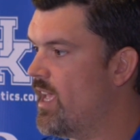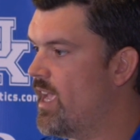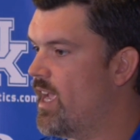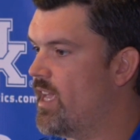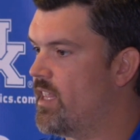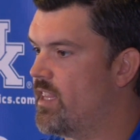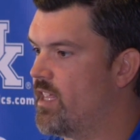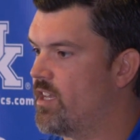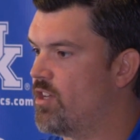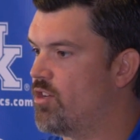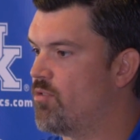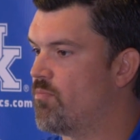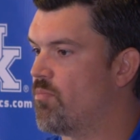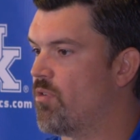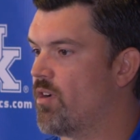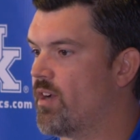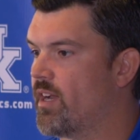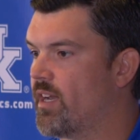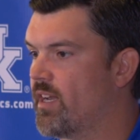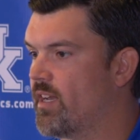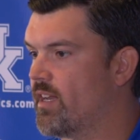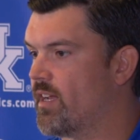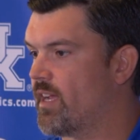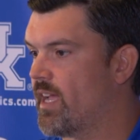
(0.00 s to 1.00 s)
And then you
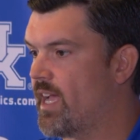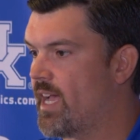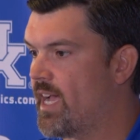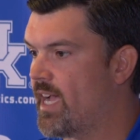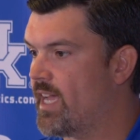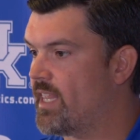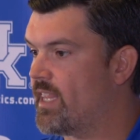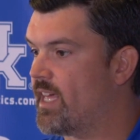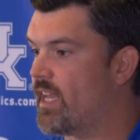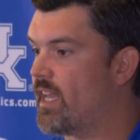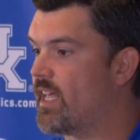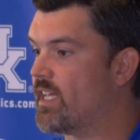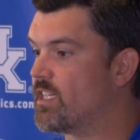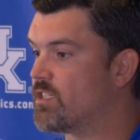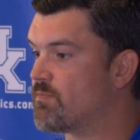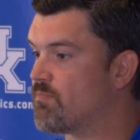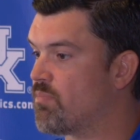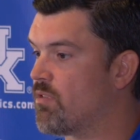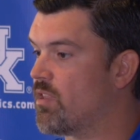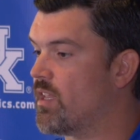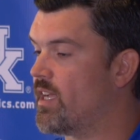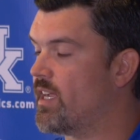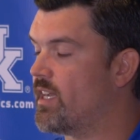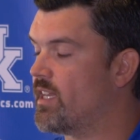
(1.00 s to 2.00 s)
bring in a guy that has
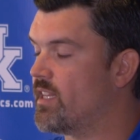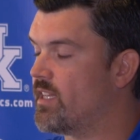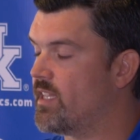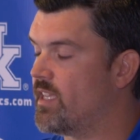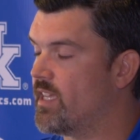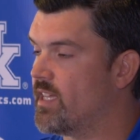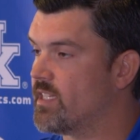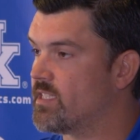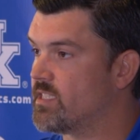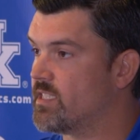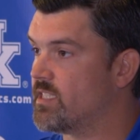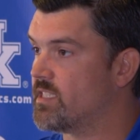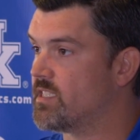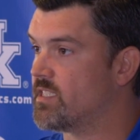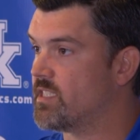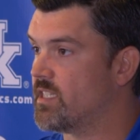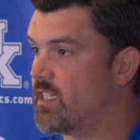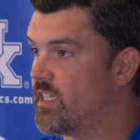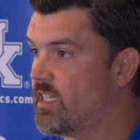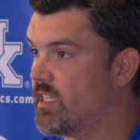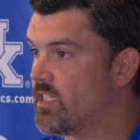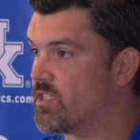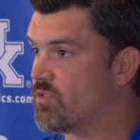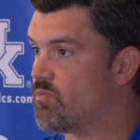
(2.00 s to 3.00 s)
played in the
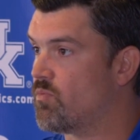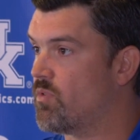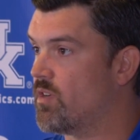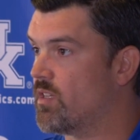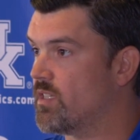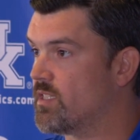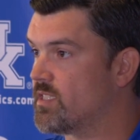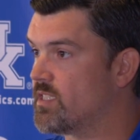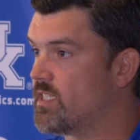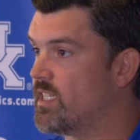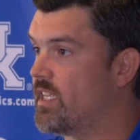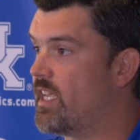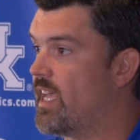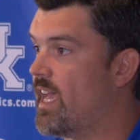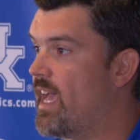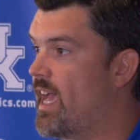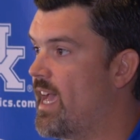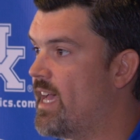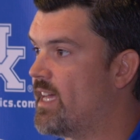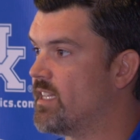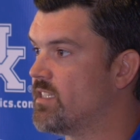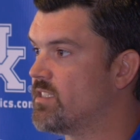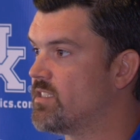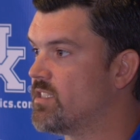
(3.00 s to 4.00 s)
SEC as well as he
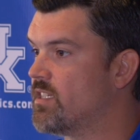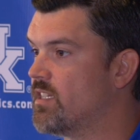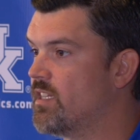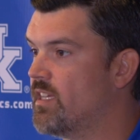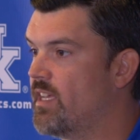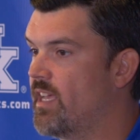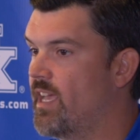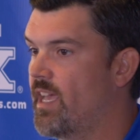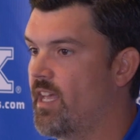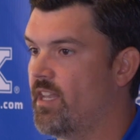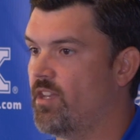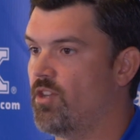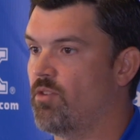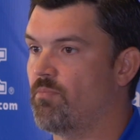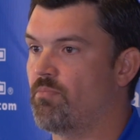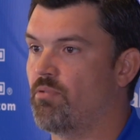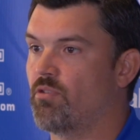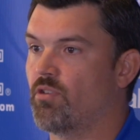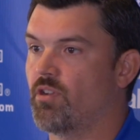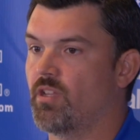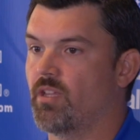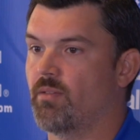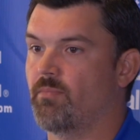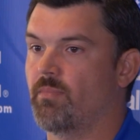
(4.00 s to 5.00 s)
has, and you
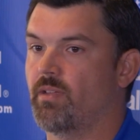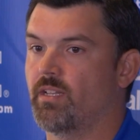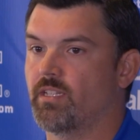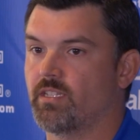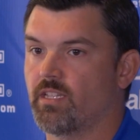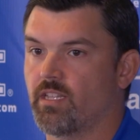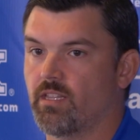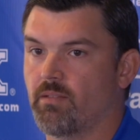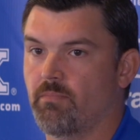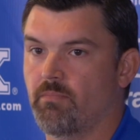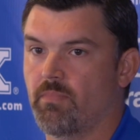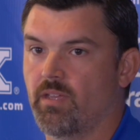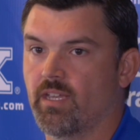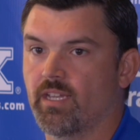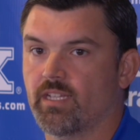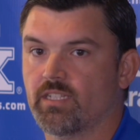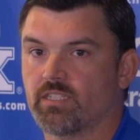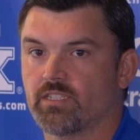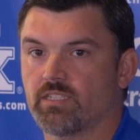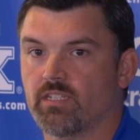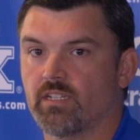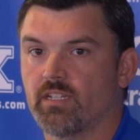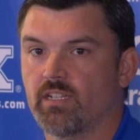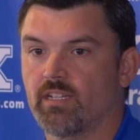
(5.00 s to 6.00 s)
put him into the
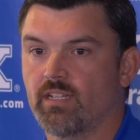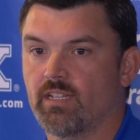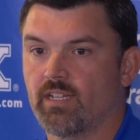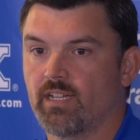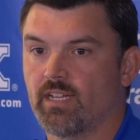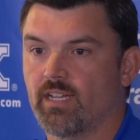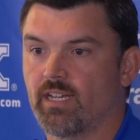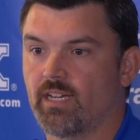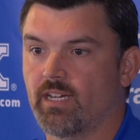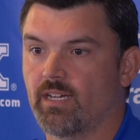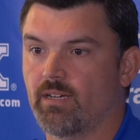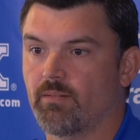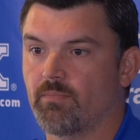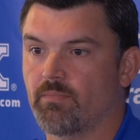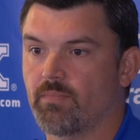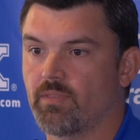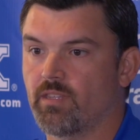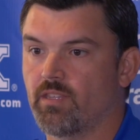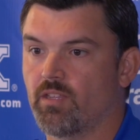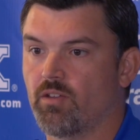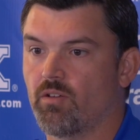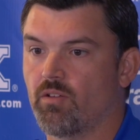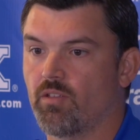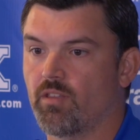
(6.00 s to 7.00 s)
mix.
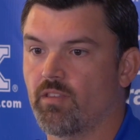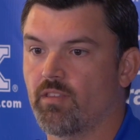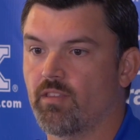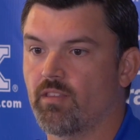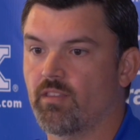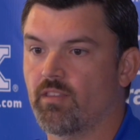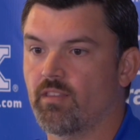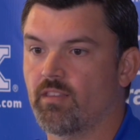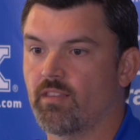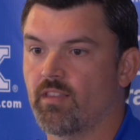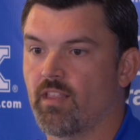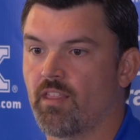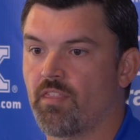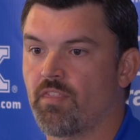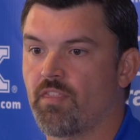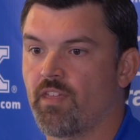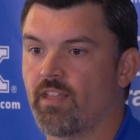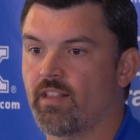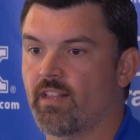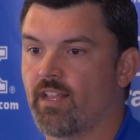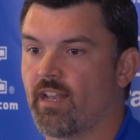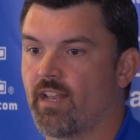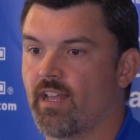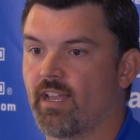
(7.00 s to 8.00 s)
The
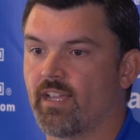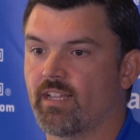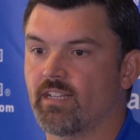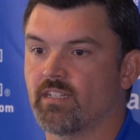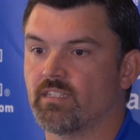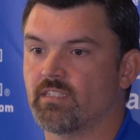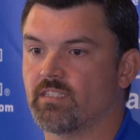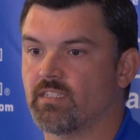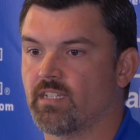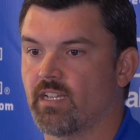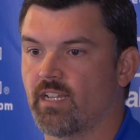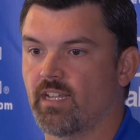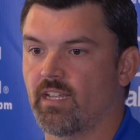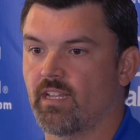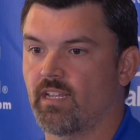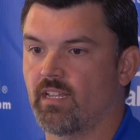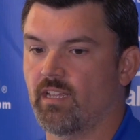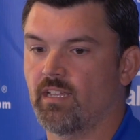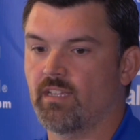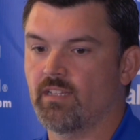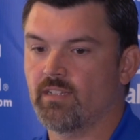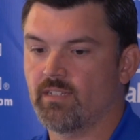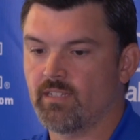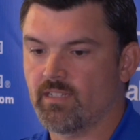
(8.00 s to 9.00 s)
thing that I can
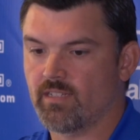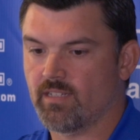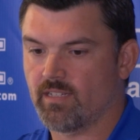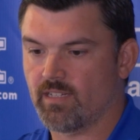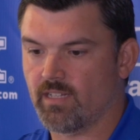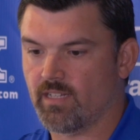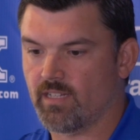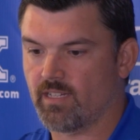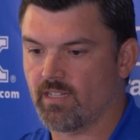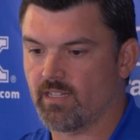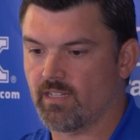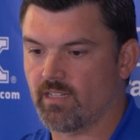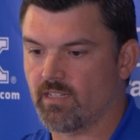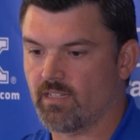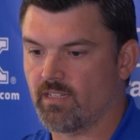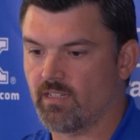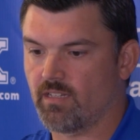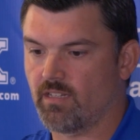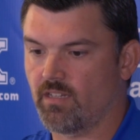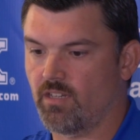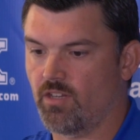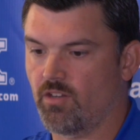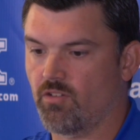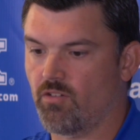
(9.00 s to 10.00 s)
say,
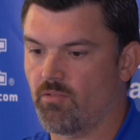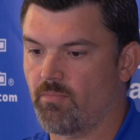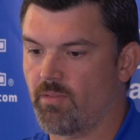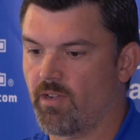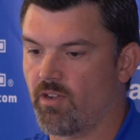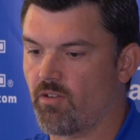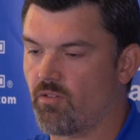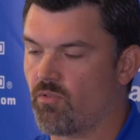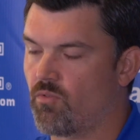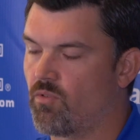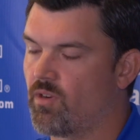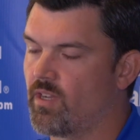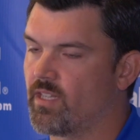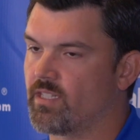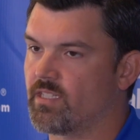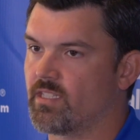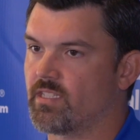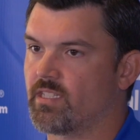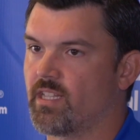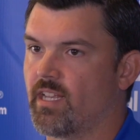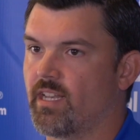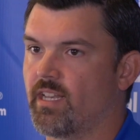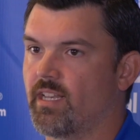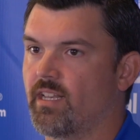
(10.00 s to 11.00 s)
you know, about Quez
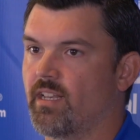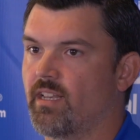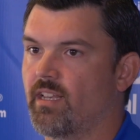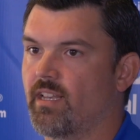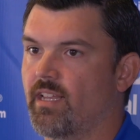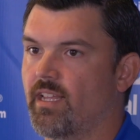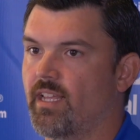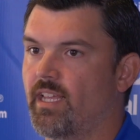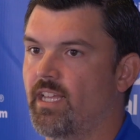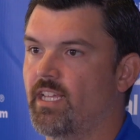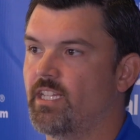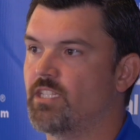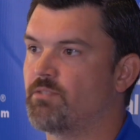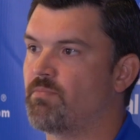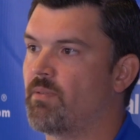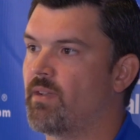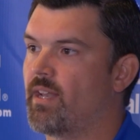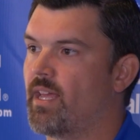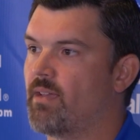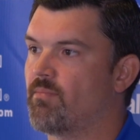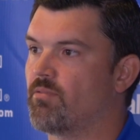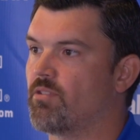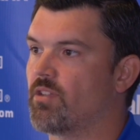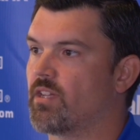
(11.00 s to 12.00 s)
is that he's
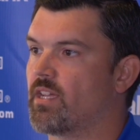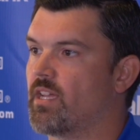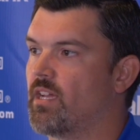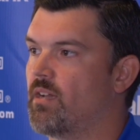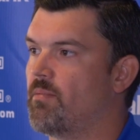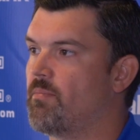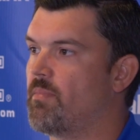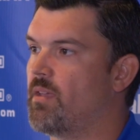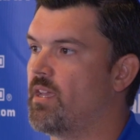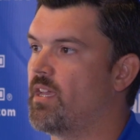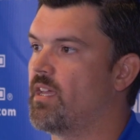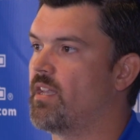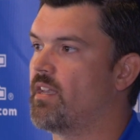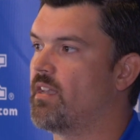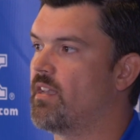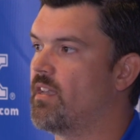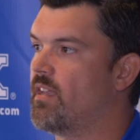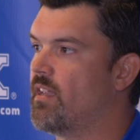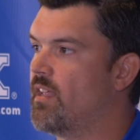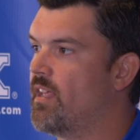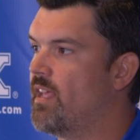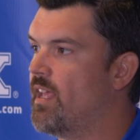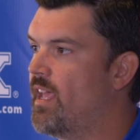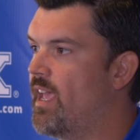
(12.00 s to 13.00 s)
been able to come in
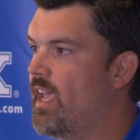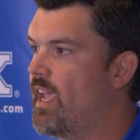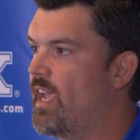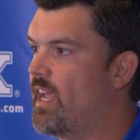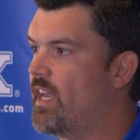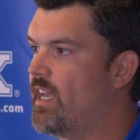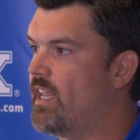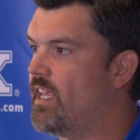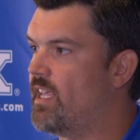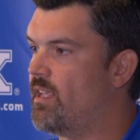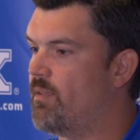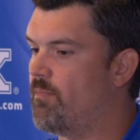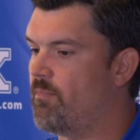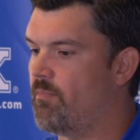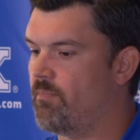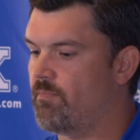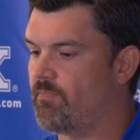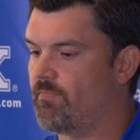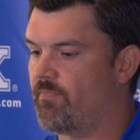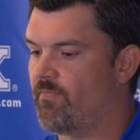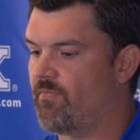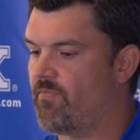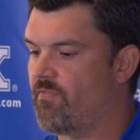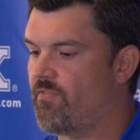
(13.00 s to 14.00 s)
and he
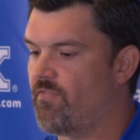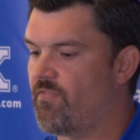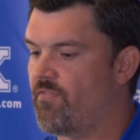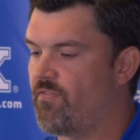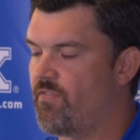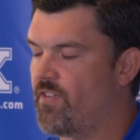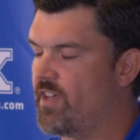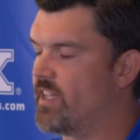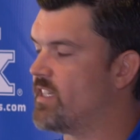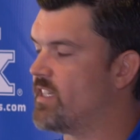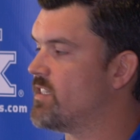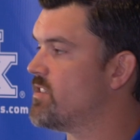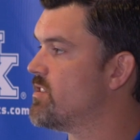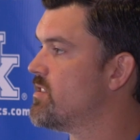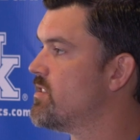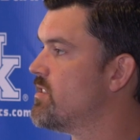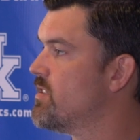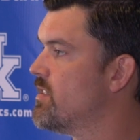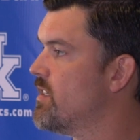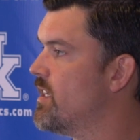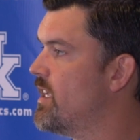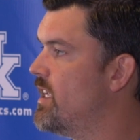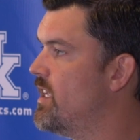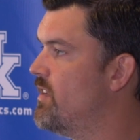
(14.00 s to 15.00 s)
fits.
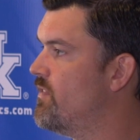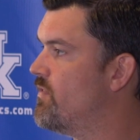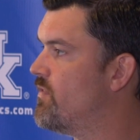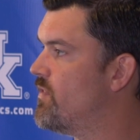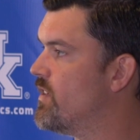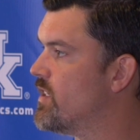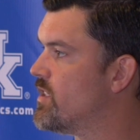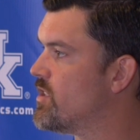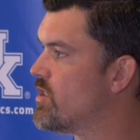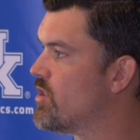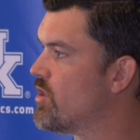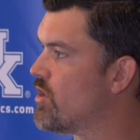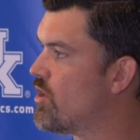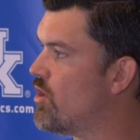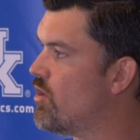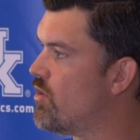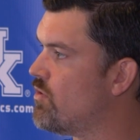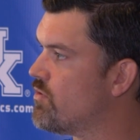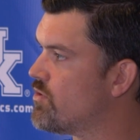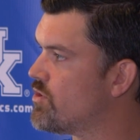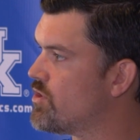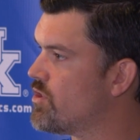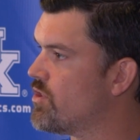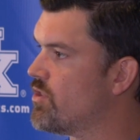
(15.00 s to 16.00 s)
He fits the
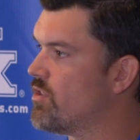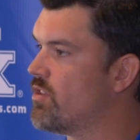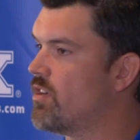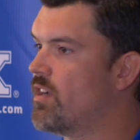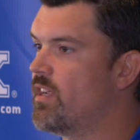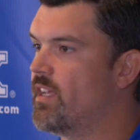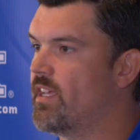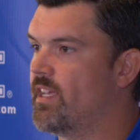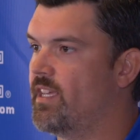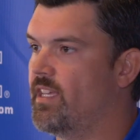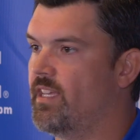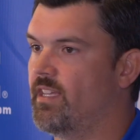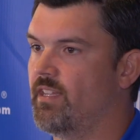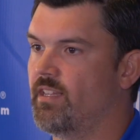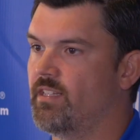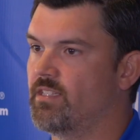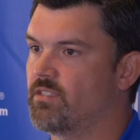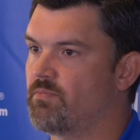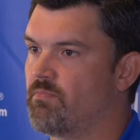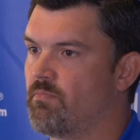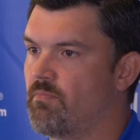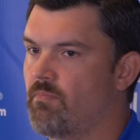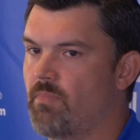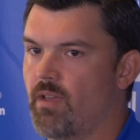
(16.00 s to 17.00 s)
culture.
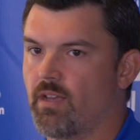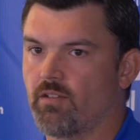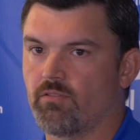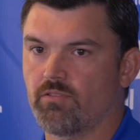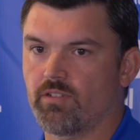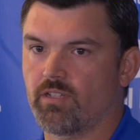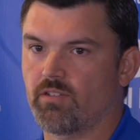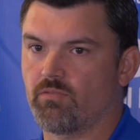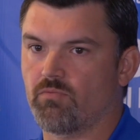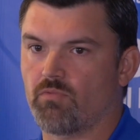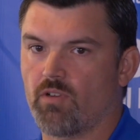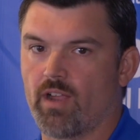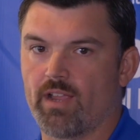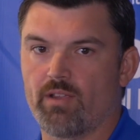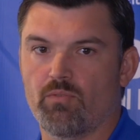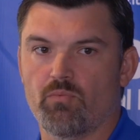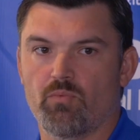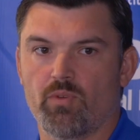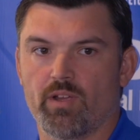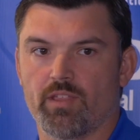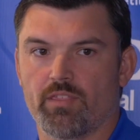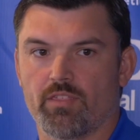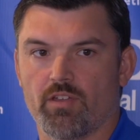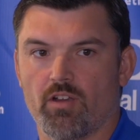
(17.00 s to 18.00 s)
He's melded right
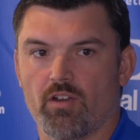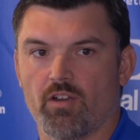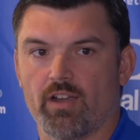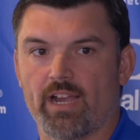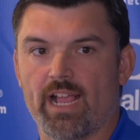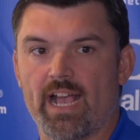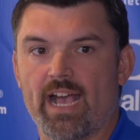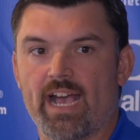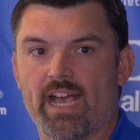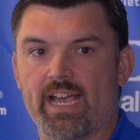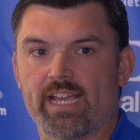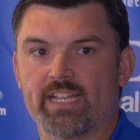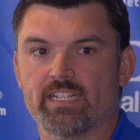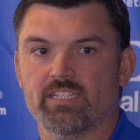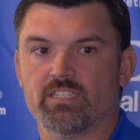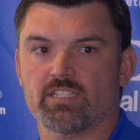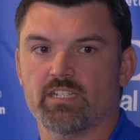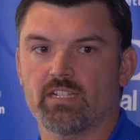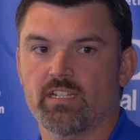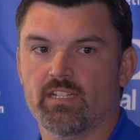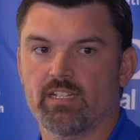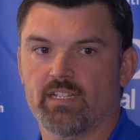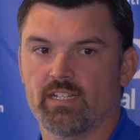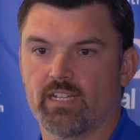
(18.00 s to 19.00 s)
with our guys.